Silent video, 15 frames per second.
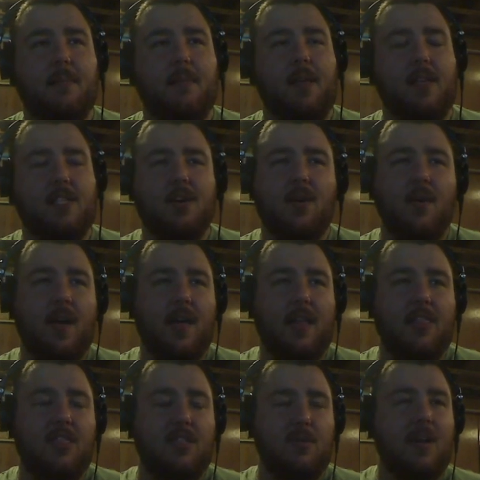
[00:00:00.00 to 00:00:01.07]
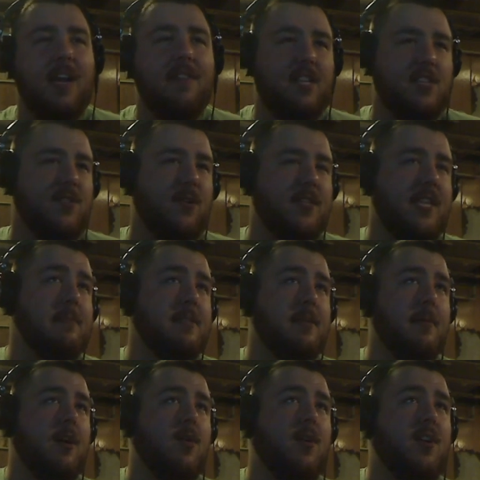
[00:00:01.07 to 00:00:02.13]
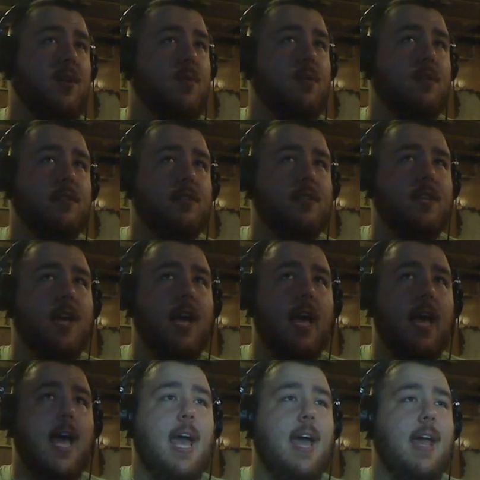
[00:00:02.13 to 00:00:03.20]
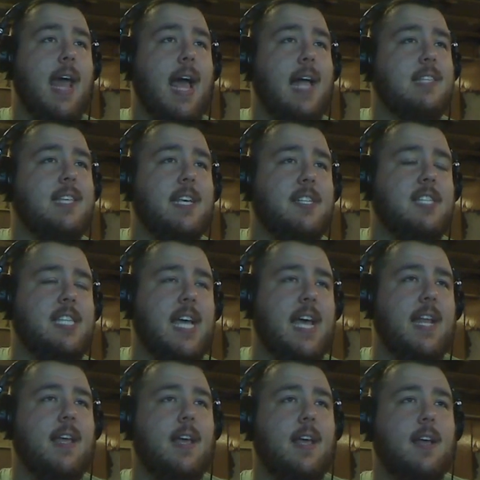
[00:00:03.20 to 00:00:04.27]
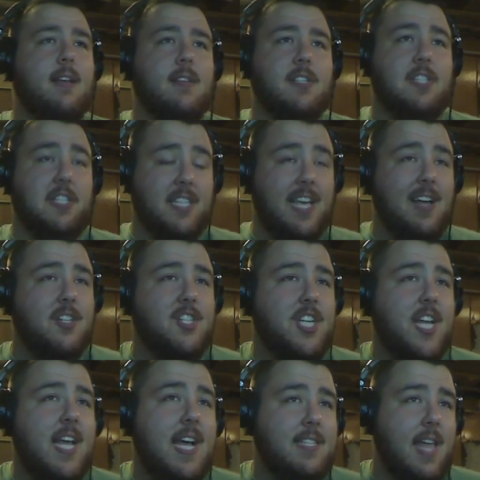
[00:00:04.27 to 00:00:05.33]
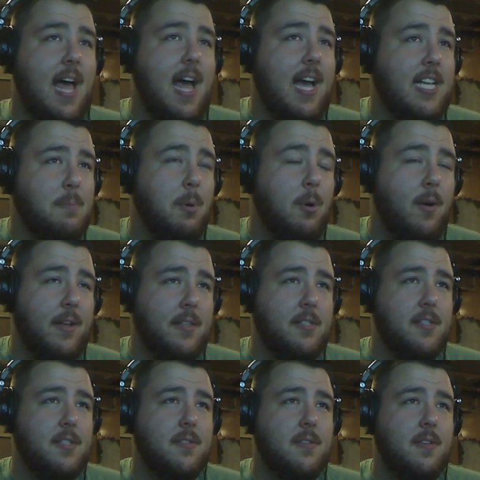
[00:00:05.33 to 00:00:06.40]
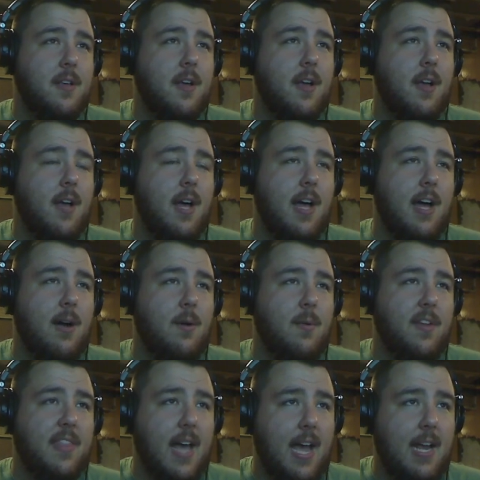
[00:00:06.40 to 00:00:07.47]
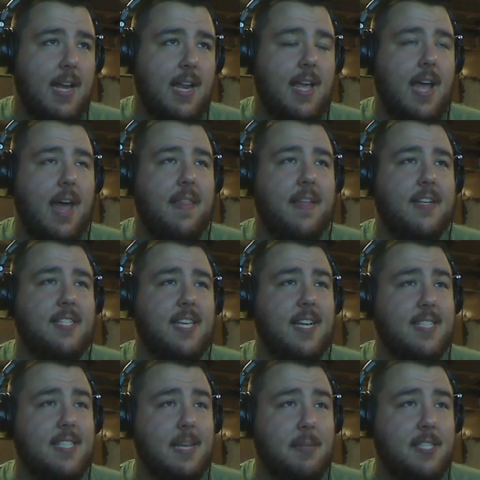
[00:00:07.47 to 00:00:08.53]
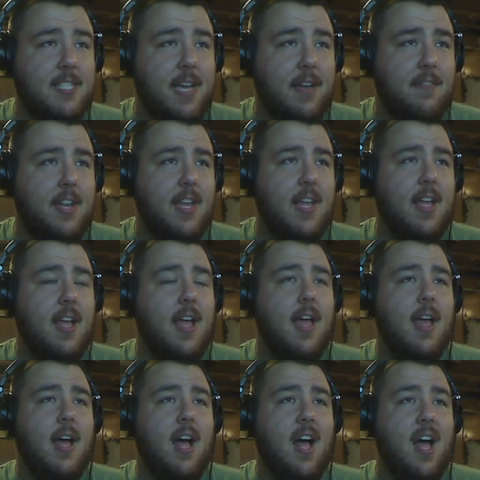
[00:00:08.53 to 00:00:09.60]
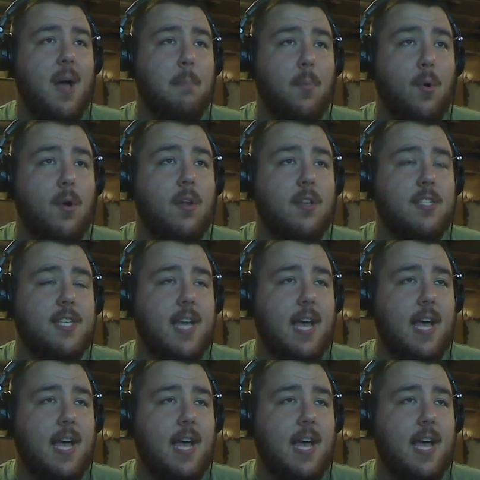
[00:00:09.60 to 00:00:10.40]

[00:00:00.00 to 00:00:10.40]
So 3 of these 4 teams to me are going to Worlds, and as they sit, CLG has the highest points. With 90, and then TSM at 70. Immortals